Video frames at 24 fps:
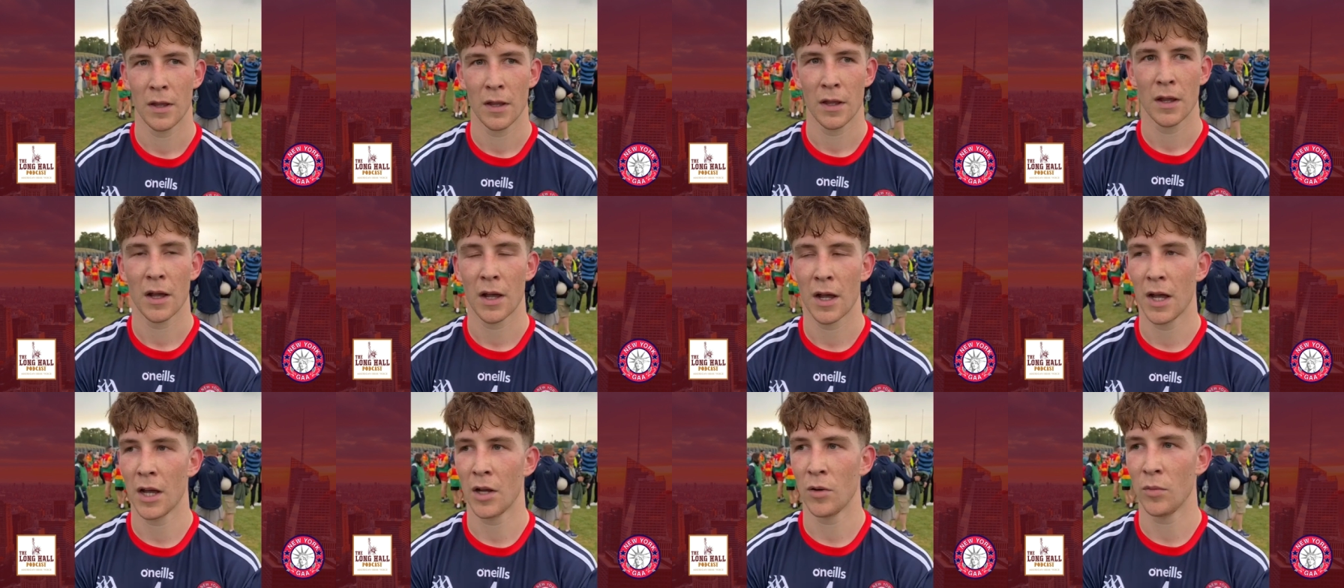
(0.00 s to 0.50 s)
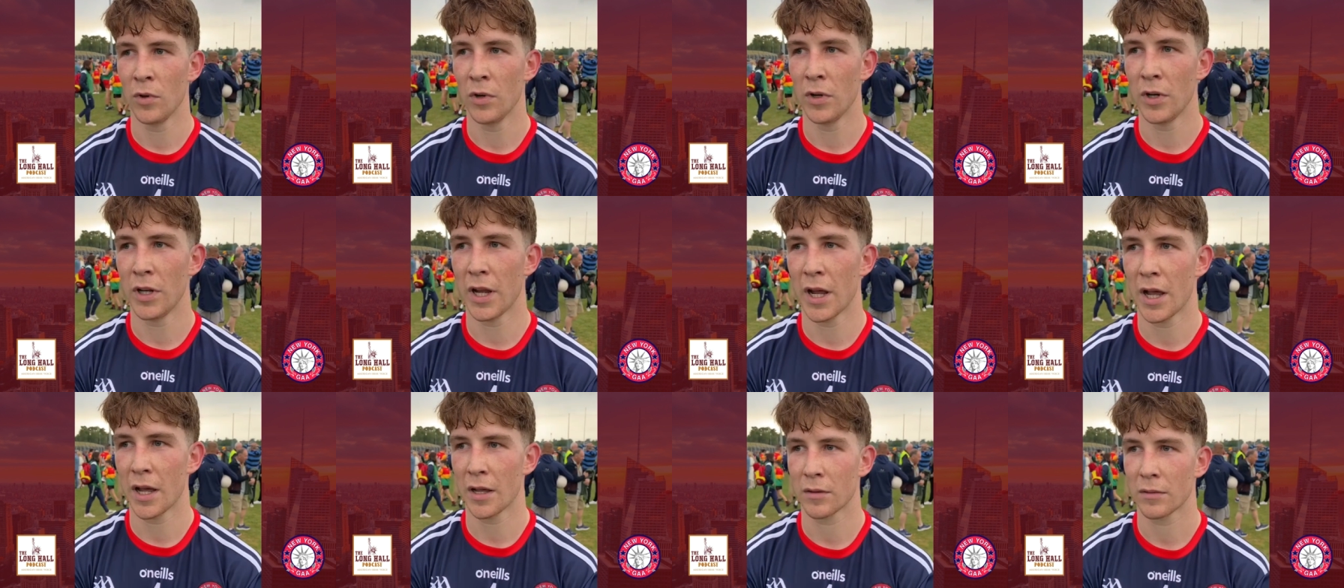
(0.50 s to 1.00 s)
Uh, it
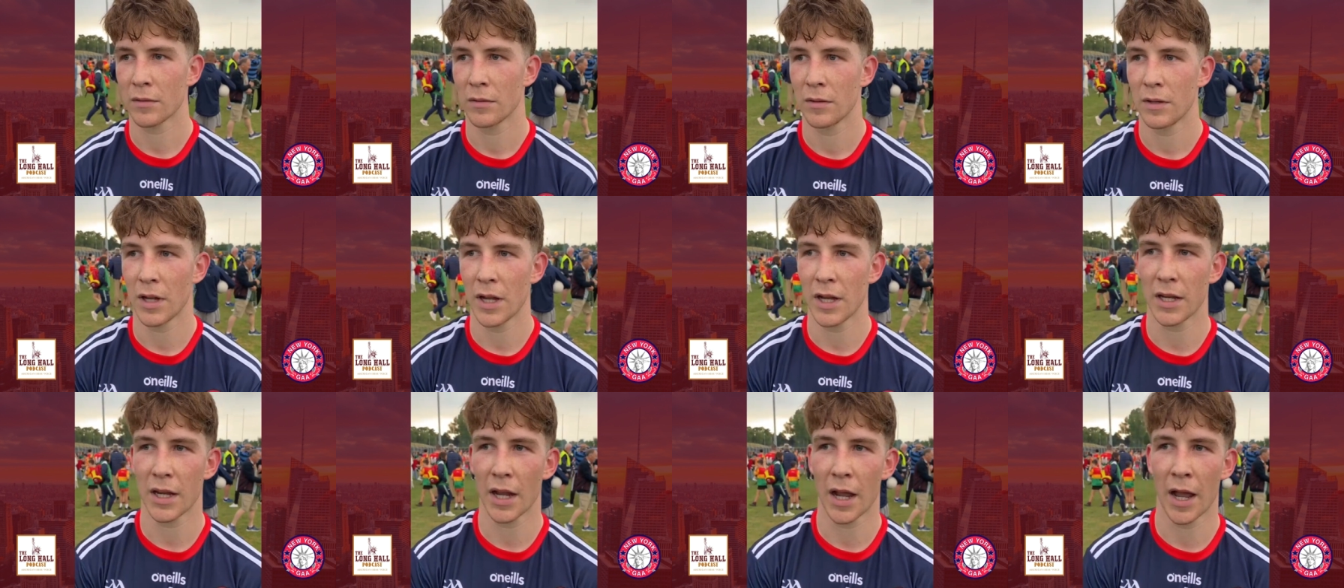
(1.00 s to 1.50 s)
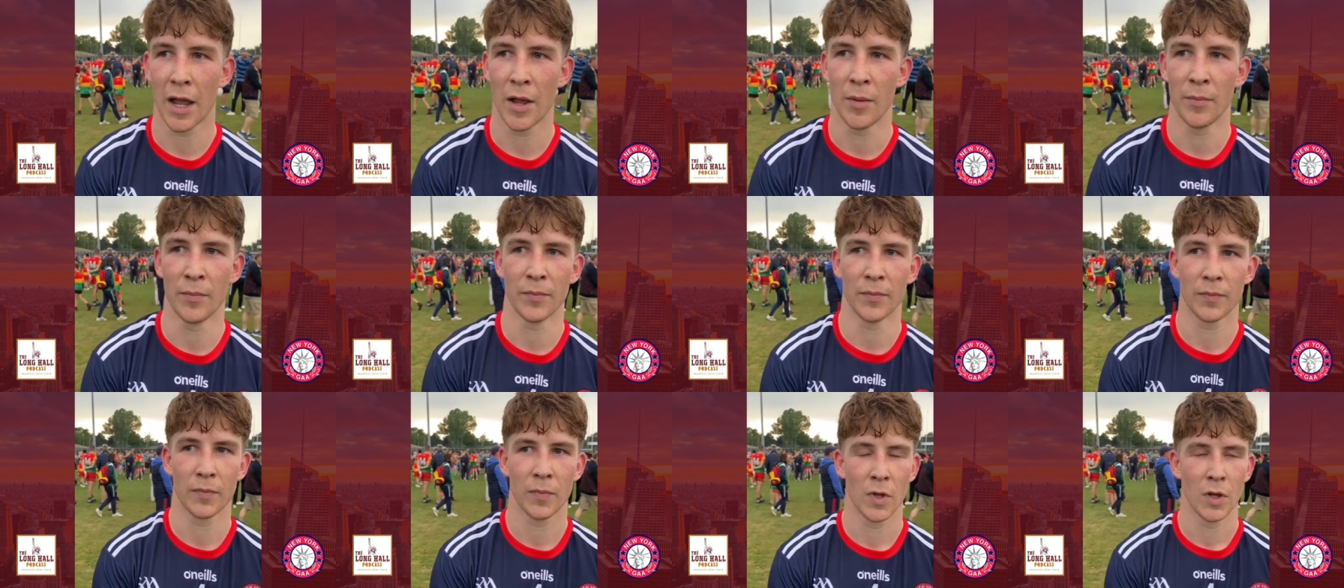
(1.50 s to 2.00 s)
would, yeah. Like um,